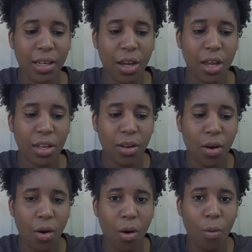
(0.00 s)
and
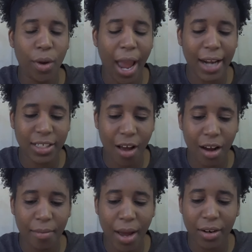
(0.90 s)
we got to
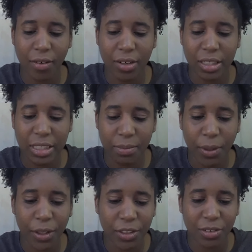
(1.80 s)
talk about it on a
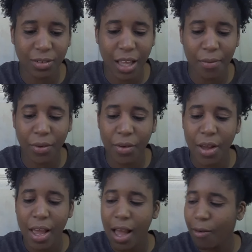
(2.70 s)
spiritual level,
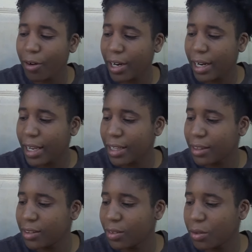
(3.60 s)
or
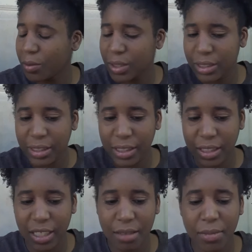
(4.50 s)
the Lord was
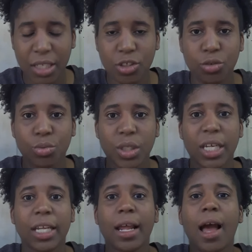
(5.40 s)
leading me to
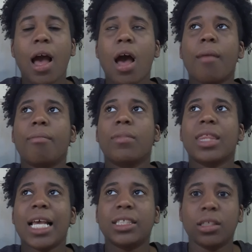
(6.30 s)
read
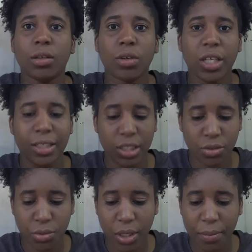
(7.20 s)
Thessalonians
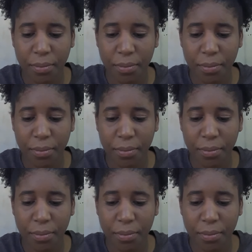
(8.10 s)
3. It